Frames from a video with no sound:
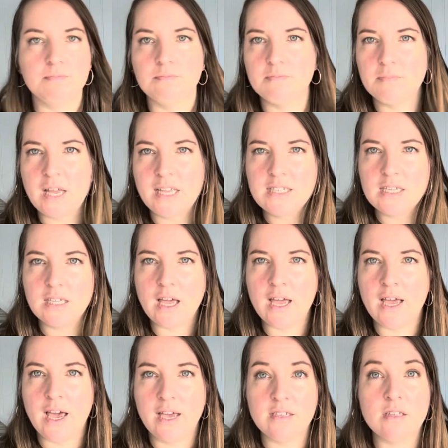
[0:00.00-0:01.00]
has
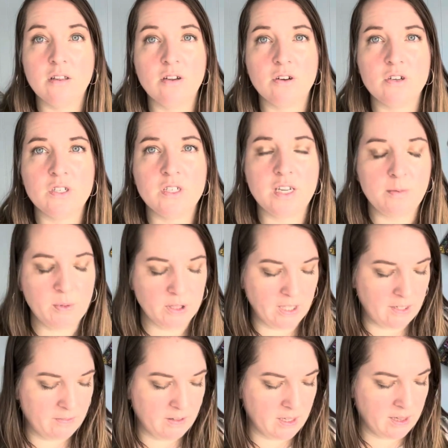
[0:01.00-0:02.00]
a longer staple
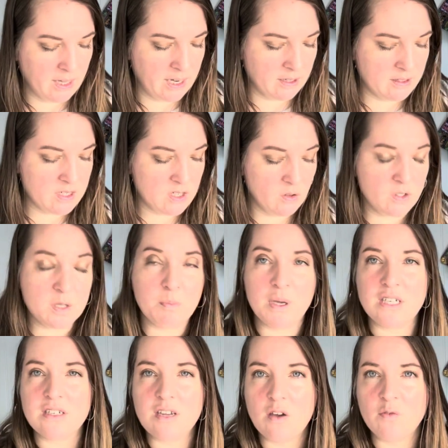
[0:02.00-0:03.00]
length, so it's a
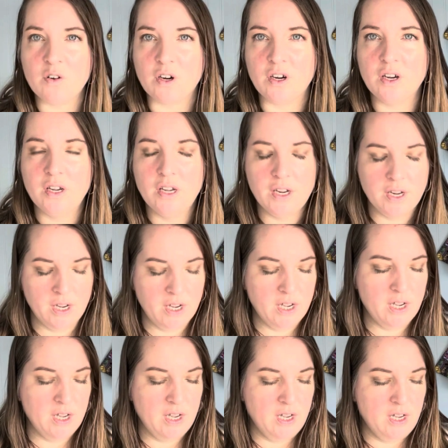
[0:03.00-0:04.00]
bit tougher.
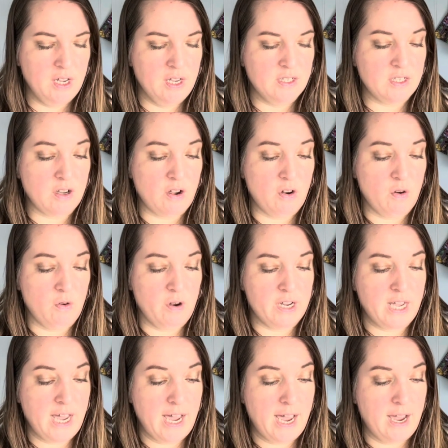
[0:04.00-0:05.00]
So
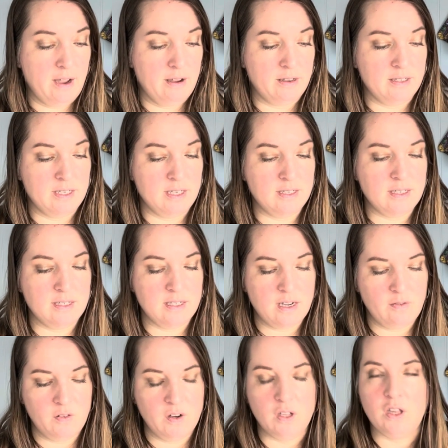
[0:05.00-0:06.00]
yeah, this is
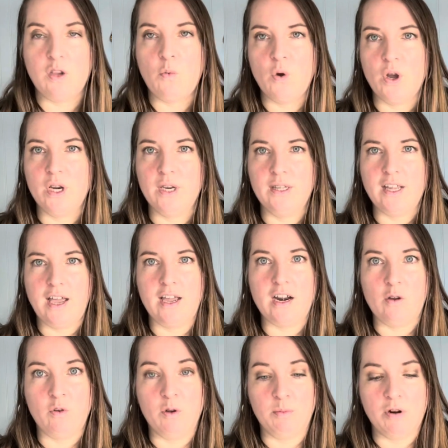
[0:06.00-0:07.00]
definitely one that I
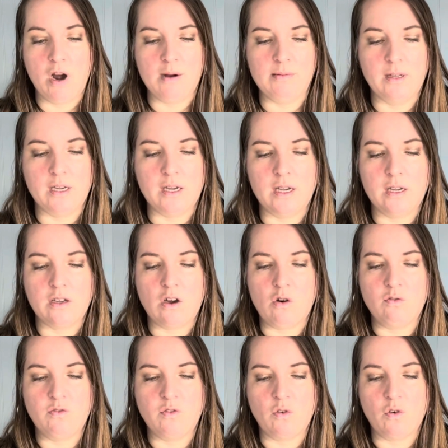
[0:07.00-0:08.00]
will probably go
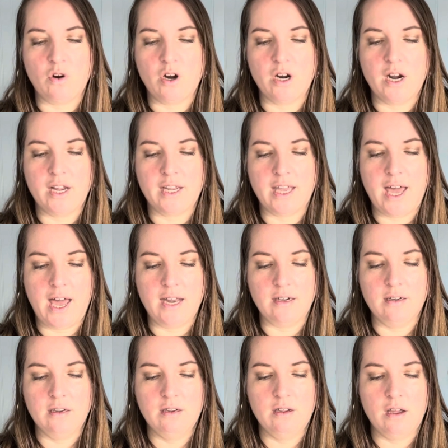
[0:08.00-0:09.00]
for
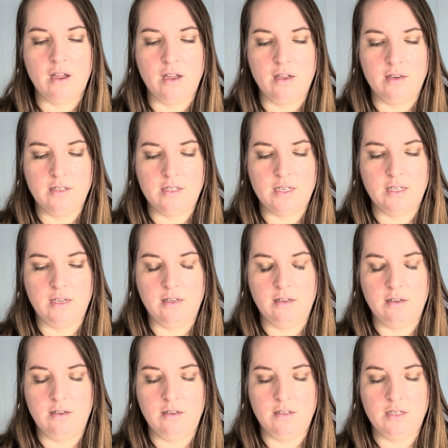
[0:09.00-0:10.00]
again to
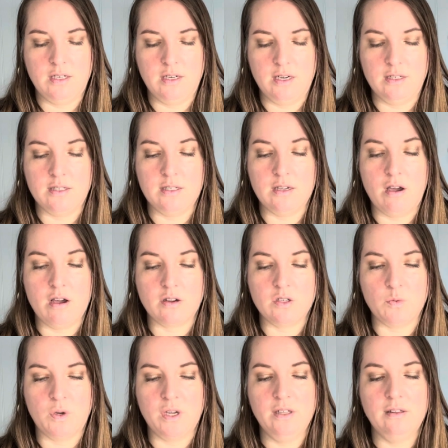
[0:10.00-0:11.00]
knit socks
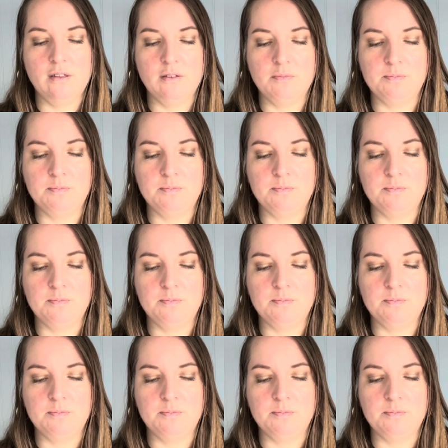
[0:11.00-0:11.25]
with.